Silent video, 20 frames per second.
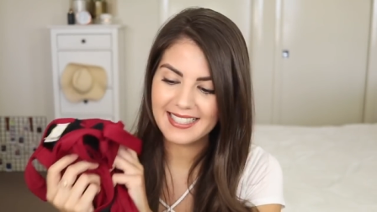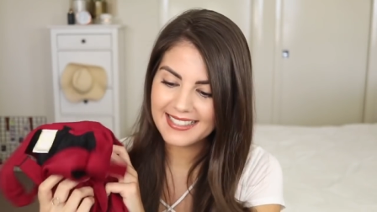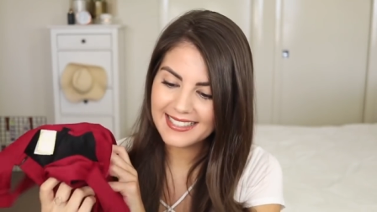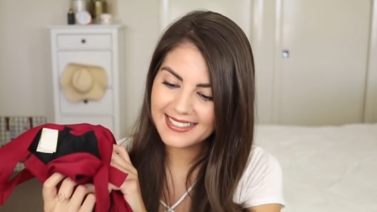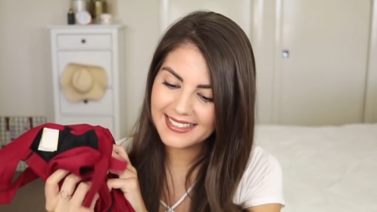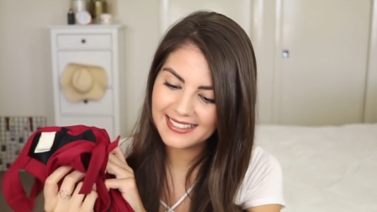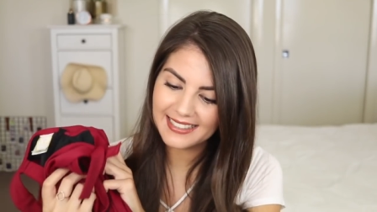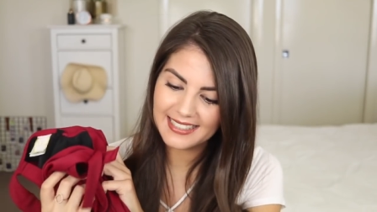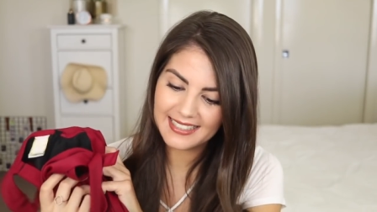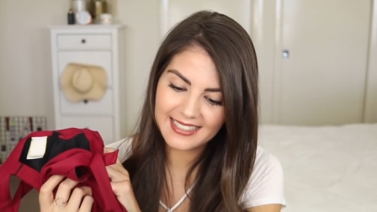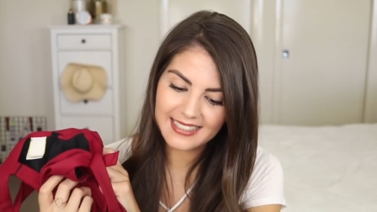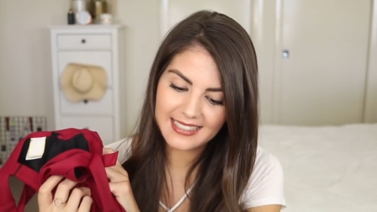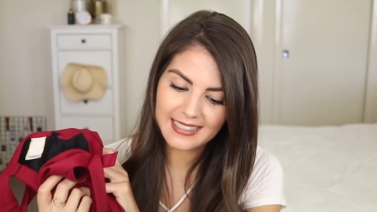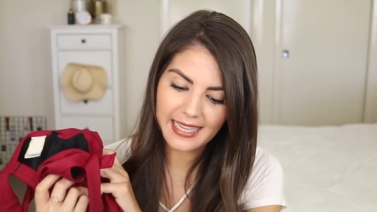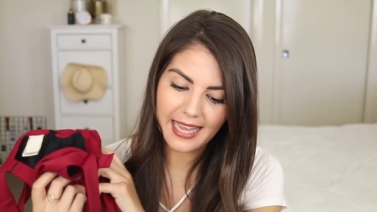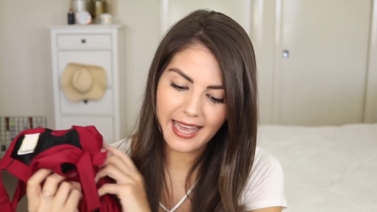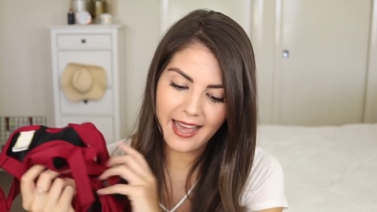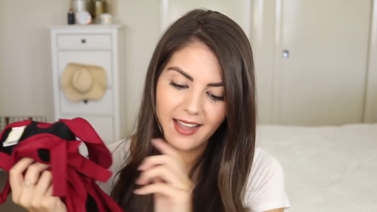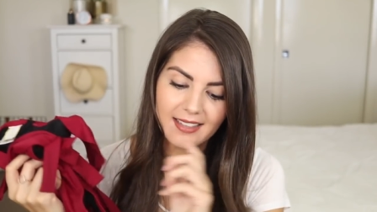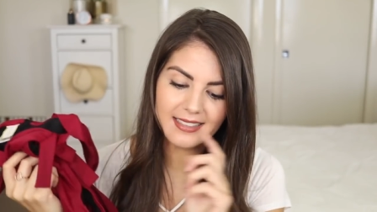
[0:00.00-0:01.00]
I did get a
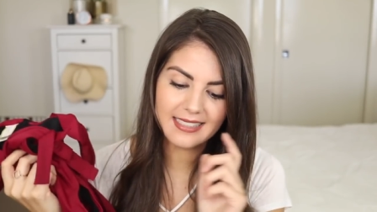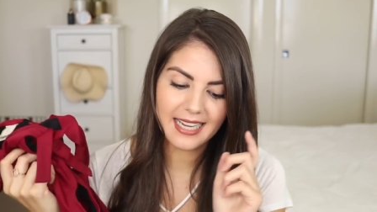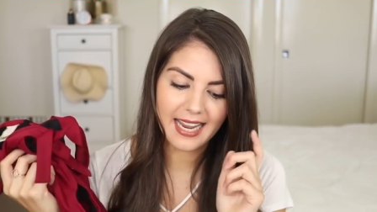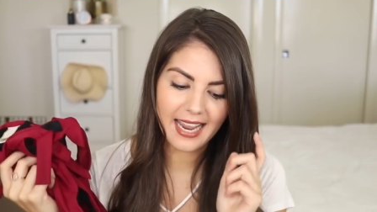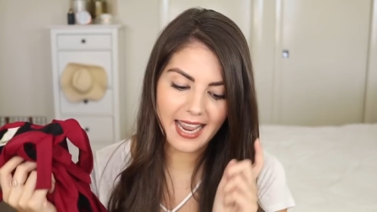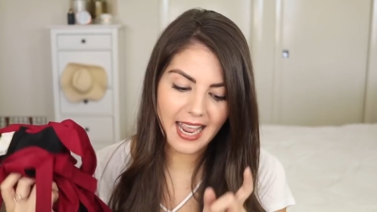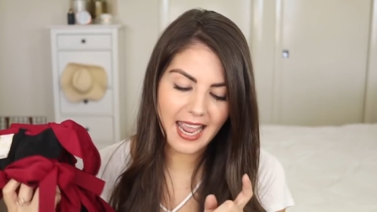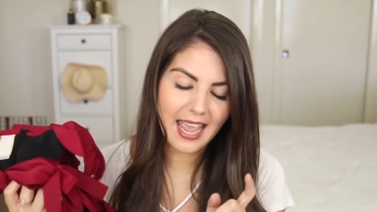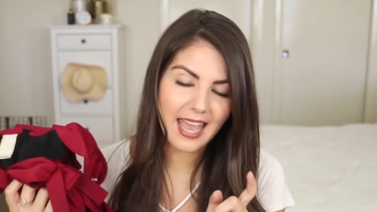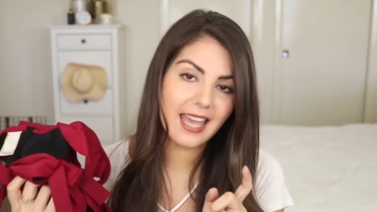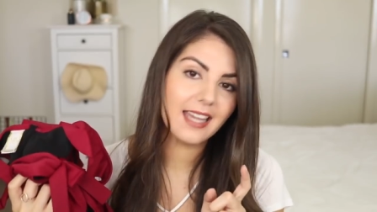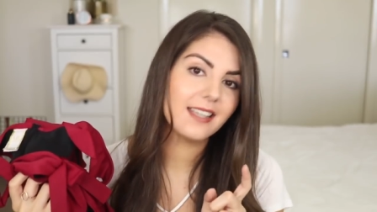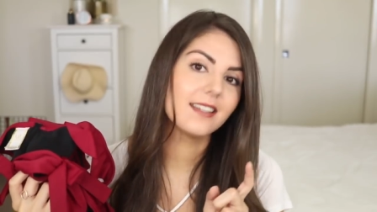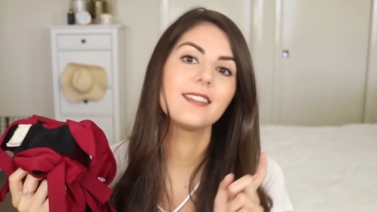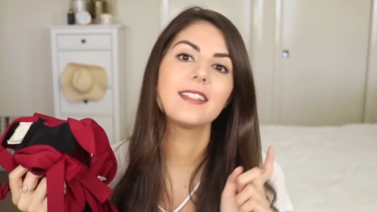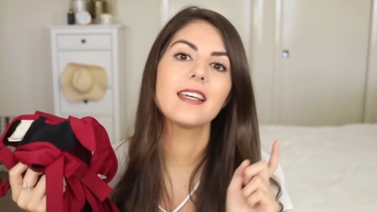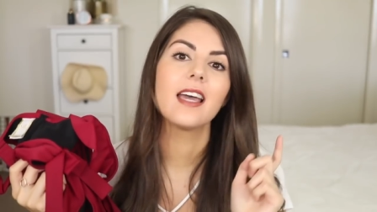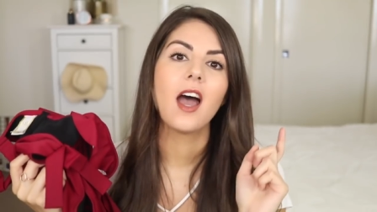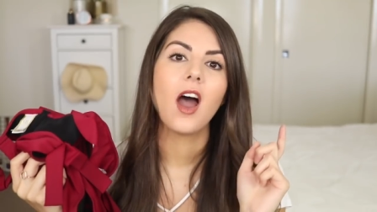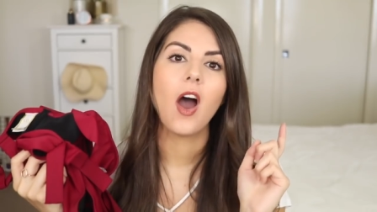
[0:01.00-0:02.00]
discount,
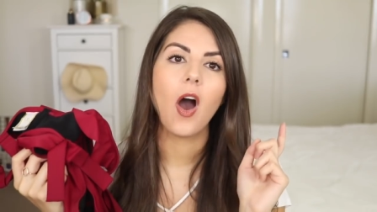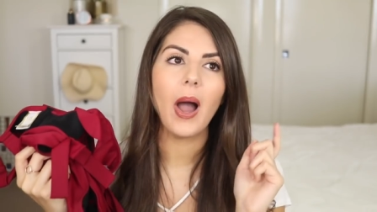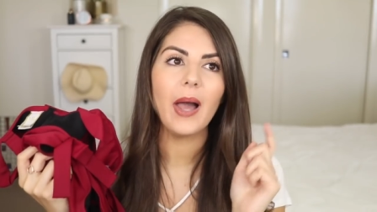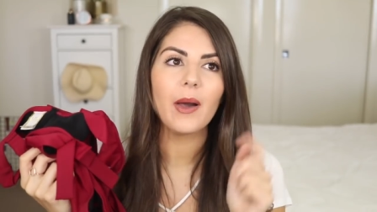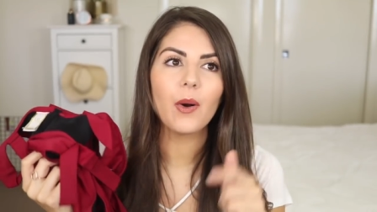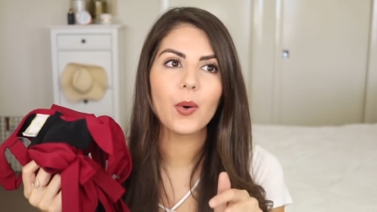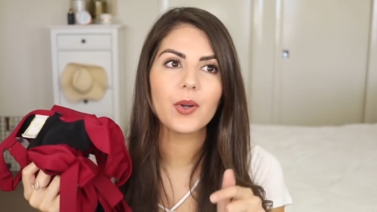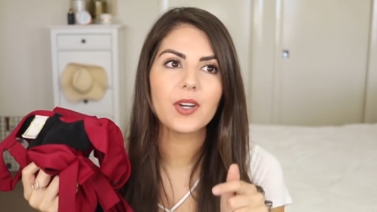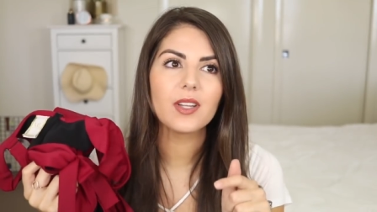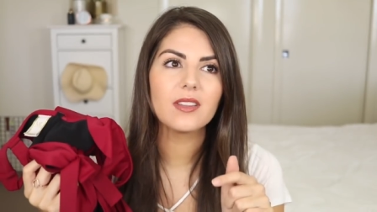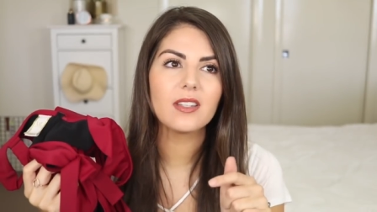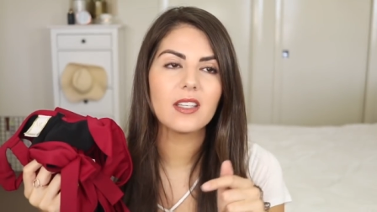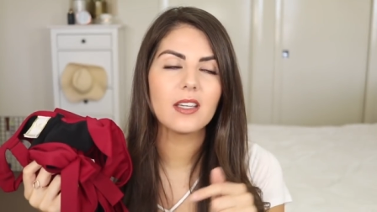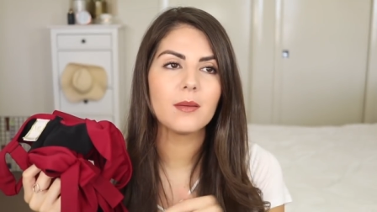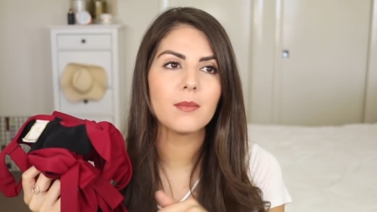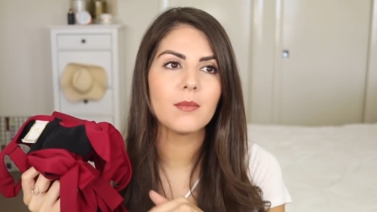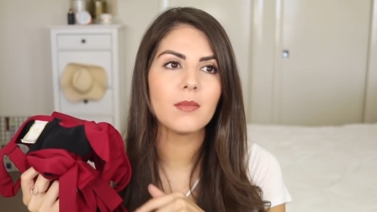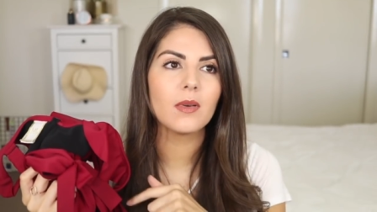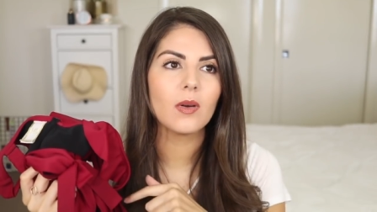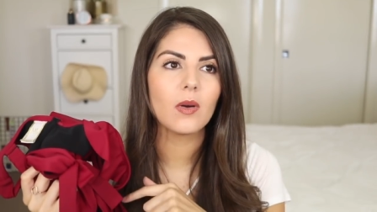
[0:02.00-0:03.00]
and I ordered
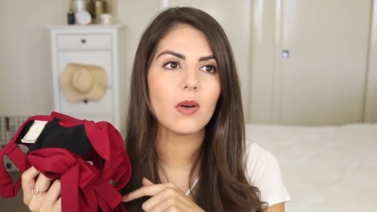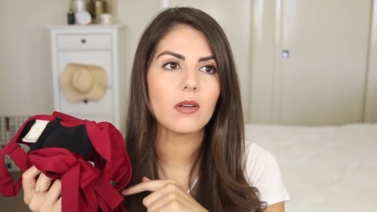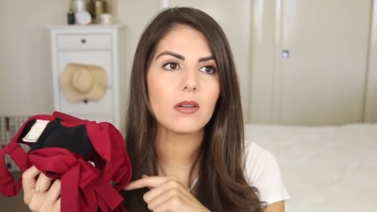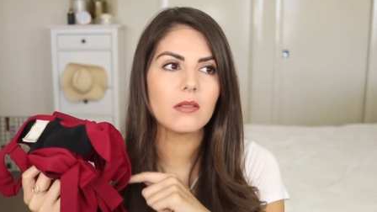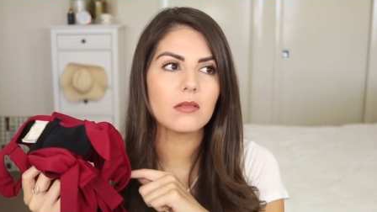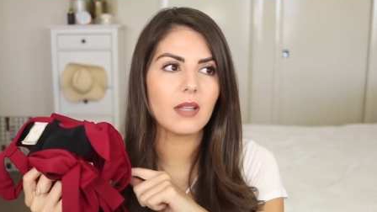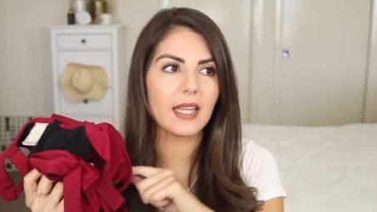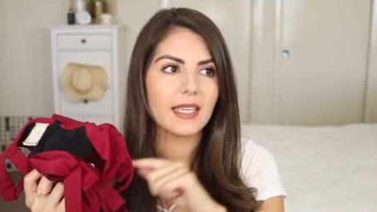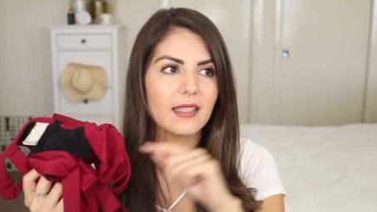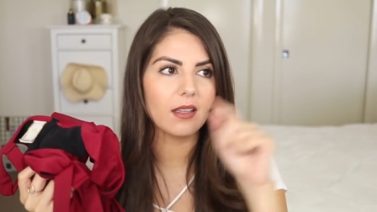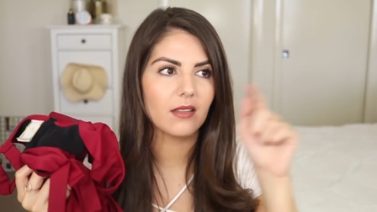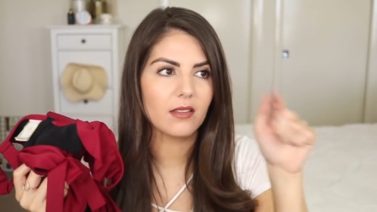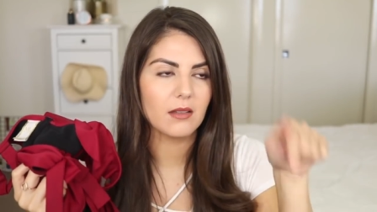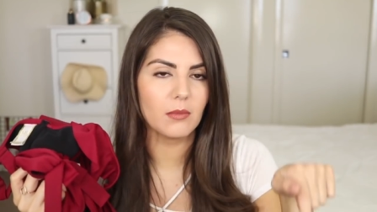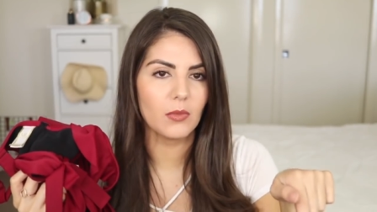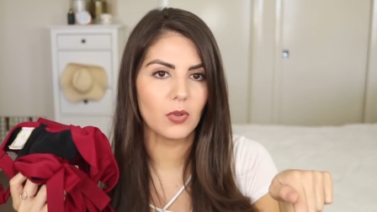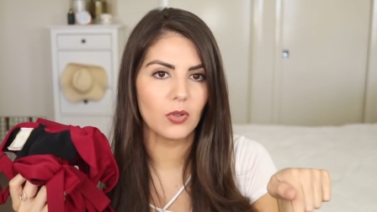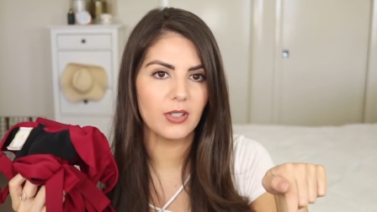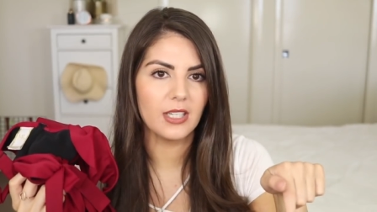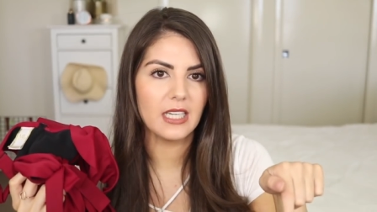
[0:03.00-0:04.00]
them like
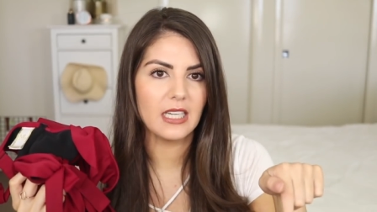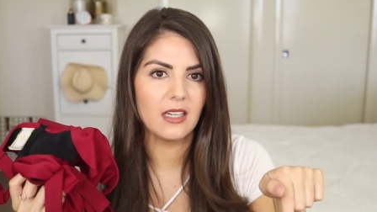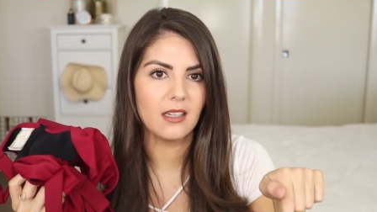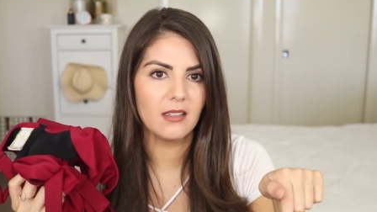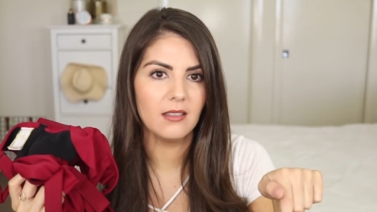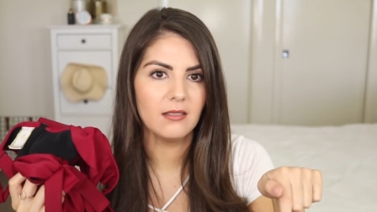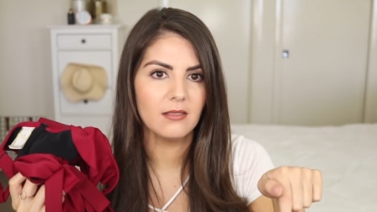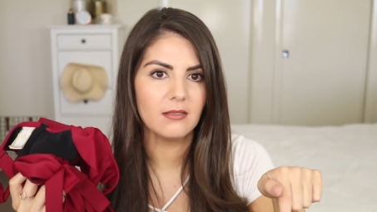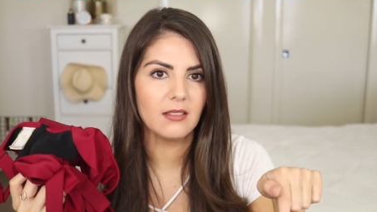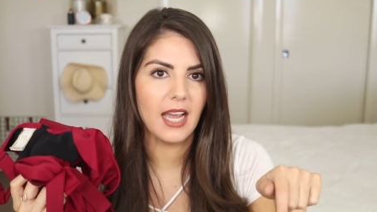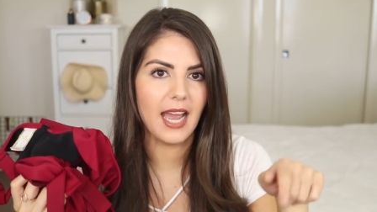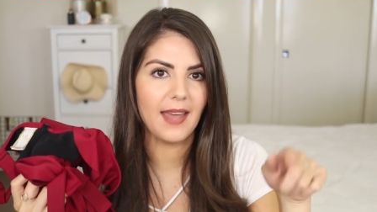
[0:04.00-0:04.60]
the morning,